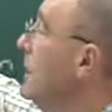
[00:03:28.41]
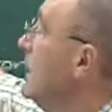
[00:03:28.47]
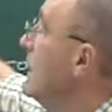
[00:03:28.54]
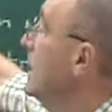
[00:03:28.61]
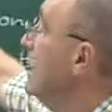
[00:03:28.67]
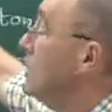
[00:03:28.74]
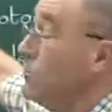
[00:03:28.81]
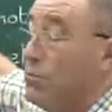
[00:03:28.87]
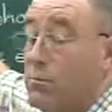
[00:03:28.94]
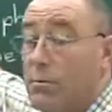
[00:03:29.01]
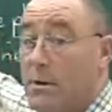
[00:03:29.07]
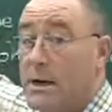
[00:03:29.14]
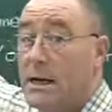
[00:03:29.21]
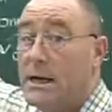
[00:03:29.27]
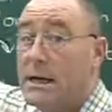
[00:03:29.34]
is
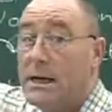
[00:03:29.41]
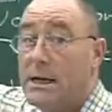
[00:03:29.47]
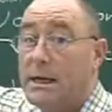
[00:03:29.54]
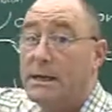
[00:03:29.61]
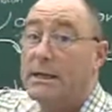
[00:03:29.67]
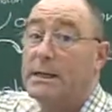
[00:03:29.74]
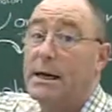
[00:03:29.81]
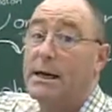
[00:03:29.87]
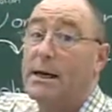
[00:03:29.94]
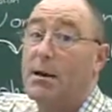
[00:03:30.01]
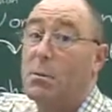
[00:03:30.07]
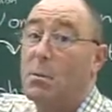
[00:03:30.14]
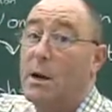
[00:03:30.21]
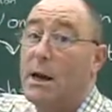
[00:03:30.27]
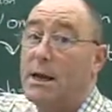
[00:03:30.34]
really taking
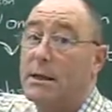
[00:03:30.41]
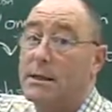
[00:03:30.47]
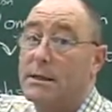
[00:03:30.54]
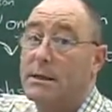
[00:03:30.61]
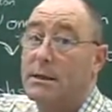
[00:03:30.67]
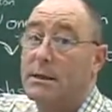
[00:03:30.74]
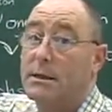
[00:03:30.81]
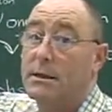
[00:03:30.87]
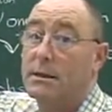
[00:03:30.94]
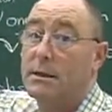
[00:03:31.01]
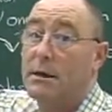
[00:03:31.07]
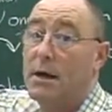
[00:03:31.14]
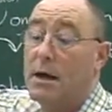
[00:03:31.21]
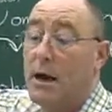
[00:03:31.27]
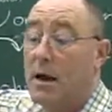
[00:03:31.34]
place.
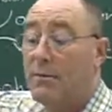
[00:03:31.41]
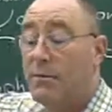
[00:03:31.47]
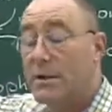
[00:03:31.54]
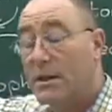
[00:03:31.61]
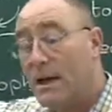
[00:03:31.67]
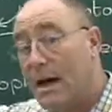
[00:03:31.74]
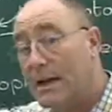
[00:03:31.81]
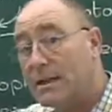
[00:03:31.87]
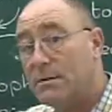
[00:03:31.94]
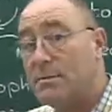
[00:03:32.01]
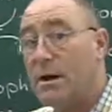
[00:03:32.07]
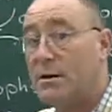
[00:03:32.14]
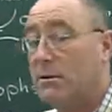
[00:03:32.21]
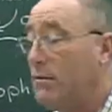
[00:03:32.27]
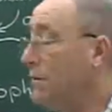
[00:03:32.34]
And for that
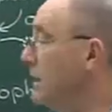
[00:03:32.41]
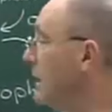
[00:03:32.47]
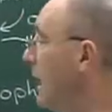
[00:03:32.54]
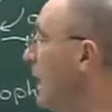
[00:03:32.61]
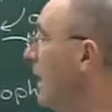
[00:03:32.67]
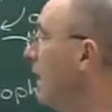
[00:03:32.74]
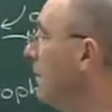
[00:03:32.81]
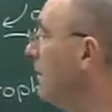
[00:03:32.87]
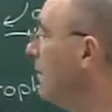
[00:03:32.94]
amount of time,